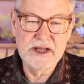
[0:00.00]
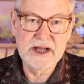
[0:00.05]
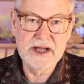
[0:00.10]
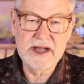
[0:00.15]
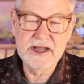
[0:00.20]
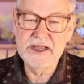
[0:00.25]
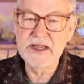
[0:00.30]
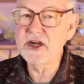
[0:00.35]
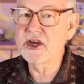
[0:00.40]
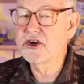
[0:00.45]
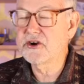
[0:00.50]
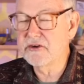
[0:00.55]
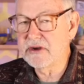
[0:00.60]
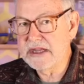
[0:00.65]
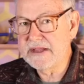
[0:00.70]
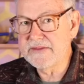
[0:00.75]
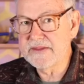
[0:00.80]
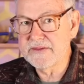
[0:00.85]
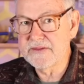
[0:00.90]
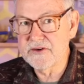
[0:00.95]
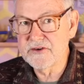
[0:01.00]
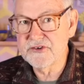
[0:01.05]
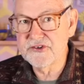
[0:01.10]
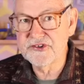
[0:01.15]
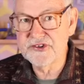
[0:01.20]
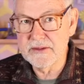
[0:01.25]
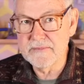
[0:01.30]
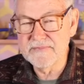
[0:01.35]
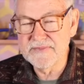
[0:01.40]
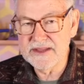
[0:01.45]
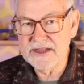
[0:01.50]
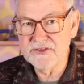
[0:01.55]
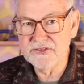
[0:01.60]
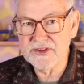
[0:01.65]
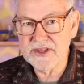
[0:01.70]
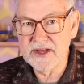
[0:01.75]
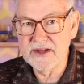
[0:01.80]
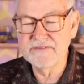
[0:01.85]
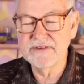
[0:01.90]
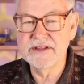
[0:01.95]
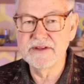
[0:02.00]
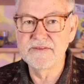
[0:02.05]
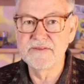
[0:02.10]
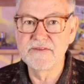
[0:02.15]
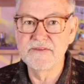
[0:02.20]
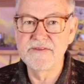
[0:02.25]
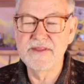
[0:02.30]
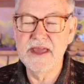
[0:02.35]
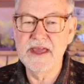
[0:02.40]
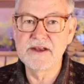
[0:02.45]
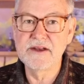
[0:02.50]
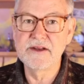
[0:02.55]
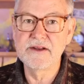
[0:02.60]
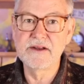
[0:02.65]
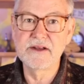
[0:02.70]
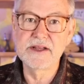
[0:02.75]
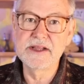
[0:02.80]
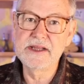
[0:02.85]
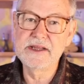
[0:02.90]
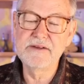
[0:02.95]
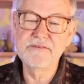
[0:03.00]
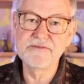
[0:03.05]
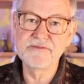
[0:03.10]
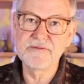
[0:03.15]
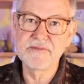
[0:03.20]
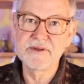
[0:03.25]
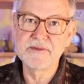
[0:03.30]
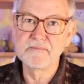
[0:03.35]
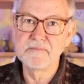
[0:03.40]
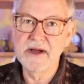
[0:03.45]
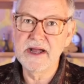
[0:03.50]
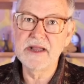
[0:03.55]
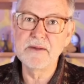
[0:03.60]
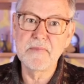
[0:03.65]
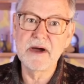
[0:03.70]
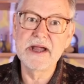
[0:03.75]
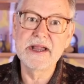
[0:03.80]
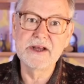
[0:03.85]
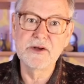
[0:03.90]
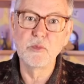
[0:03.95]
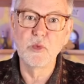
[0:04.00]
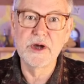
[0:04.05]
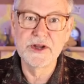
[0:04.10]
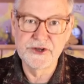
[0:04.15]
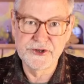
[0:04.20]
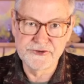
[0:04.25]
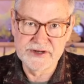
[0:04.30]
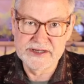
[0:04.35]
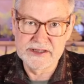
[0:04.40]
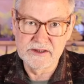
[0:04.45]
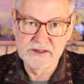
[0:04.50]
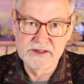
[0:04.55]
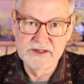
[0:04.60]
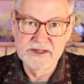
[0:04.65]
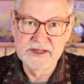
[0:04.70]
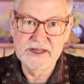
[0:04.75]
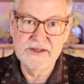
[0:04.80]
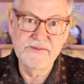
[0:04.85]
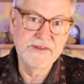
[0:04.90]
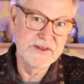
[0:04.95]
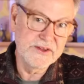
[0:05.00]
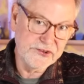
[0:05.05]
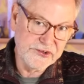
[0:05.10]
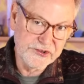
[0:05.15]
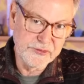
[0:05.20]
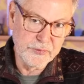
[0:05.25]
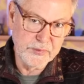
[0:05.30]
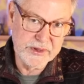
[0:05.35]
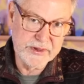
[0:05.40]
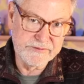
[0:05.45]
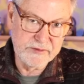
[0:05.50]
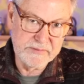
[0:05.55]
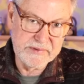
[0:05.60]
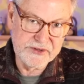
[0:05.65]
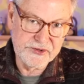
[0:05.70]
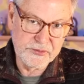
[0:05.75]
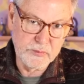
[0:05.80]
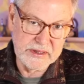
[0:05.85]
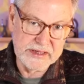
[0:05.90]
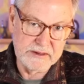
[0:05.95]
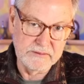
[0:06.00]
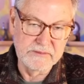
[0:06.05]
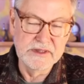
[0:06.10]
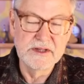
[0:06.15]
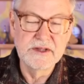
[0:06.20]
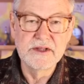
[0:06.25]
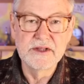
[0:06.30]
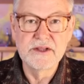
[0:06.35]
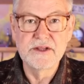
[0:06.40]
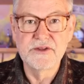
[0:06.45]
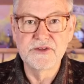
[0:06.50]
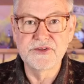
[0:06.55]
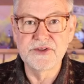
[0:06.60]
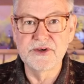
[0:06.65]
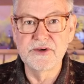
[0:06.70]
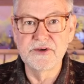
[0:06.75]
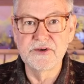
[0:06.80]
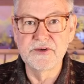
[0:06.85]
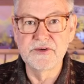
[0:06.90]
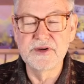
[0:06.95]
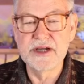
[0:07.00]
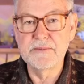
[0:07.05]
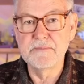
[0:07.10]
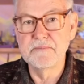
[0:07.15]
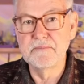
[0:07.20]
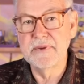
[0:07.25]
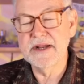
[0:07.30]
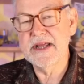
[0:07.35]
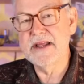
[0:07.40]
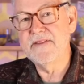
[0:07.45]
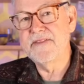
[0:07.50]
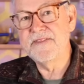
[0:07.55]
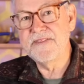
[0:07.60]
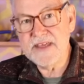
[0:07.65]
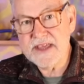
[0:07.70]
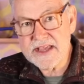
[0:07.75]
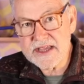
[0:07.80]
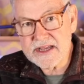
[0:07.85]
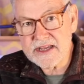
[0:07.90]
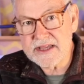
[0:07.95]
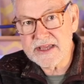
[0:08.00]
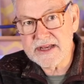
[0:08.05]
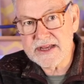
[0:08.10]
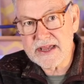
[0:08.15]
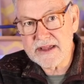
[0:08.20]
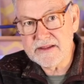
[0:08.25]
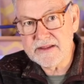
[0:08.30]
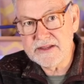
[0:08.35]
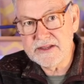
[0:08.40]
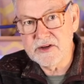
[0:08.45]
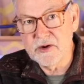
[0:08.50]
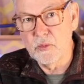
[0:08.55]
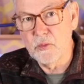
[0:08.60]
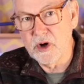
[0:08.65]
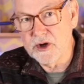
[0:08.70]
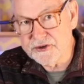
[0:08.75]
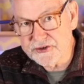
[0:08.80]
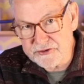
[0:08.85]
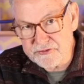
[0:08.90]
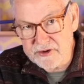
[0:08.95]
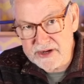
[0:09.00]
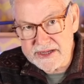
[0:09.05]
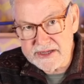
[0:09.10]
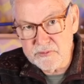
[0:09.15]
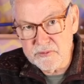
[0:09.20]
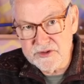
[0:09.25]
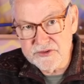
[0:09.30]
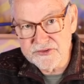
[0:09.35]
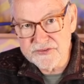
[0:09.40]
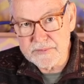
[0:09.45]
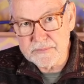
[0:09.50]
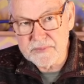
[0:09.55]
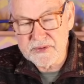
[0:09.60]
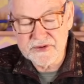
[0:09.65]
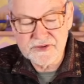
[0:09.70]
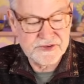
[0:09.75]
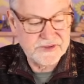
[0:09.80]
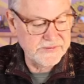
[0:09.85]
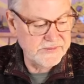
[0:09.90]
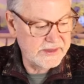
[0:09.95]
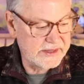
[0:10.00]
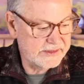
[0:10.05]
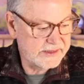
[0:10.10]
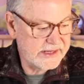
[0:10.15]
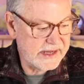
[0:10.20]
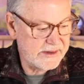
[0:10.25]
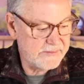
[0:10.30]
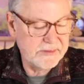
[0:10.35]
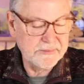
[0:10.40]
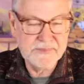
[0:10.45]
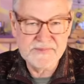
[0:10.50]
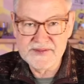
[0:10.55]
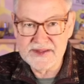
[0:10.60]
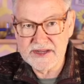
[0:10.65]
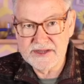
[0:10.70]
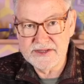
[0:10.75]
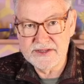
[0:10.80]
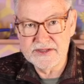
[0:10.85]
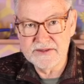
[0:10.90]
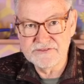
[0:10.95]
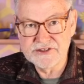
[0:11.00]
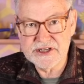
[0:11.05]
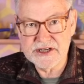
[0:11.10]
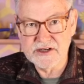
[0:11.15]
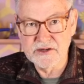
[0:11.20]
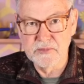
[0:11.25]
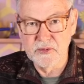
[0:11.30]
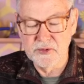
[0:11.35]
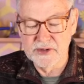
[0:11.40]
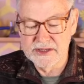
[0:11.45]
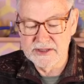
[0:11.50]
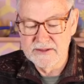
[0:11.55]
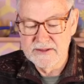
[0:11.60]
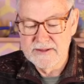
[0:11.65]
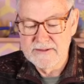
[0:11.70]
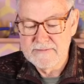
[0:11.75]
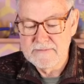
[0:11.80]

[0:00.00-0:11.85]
I agree that there are some things of it that leave my mind wondering. And this is one of them as well. So, but I think, and I, you know, Walter Wright was the person that came up with the idea of checkerboarding.